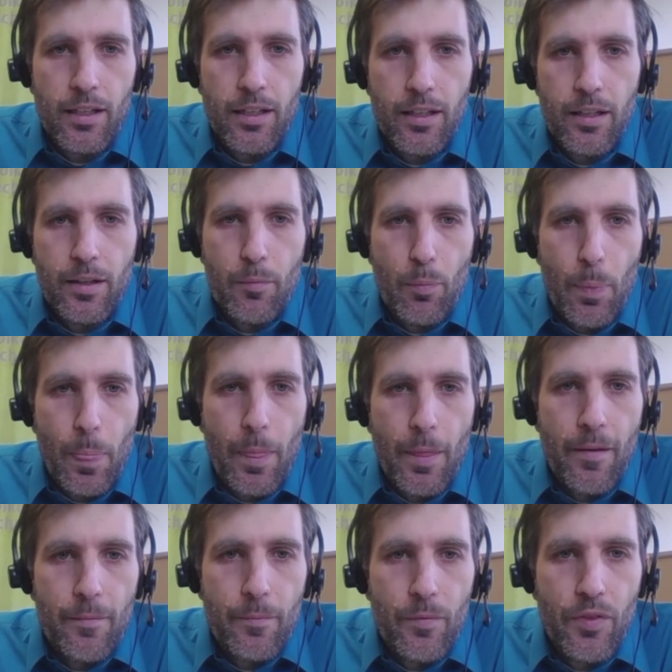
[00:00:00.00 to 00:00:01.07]

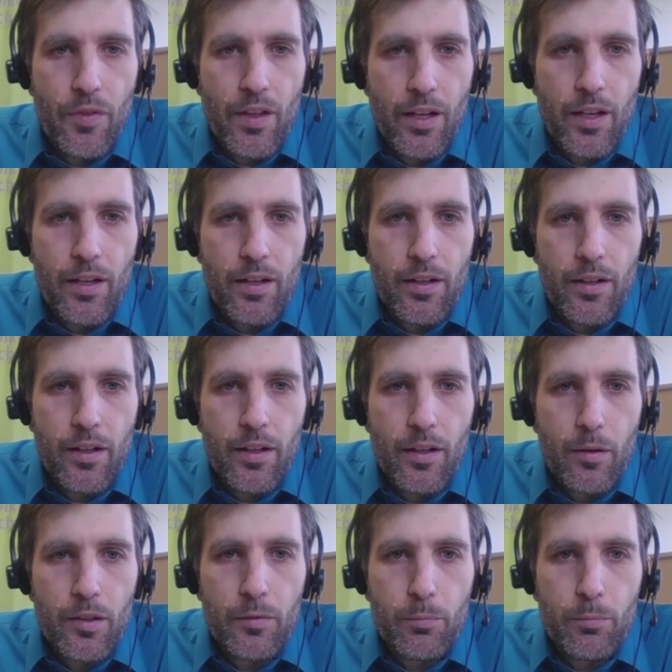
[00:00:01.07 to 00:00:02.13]

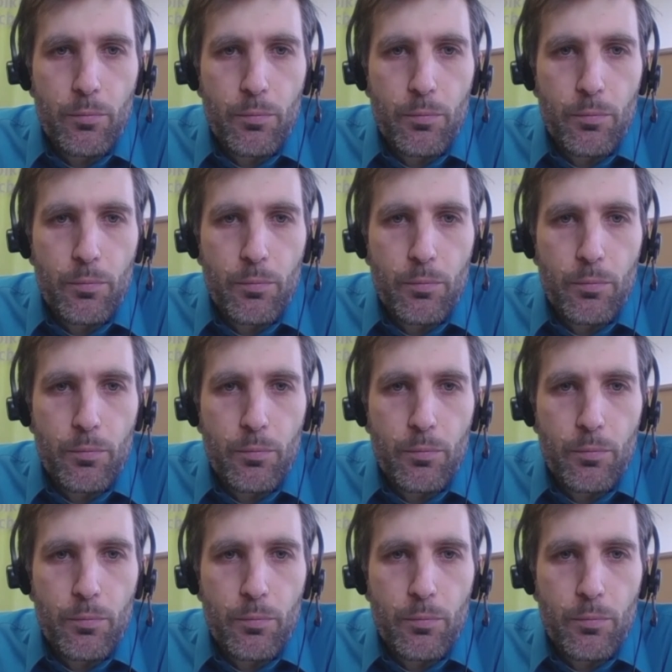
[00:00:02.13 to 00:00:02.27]
the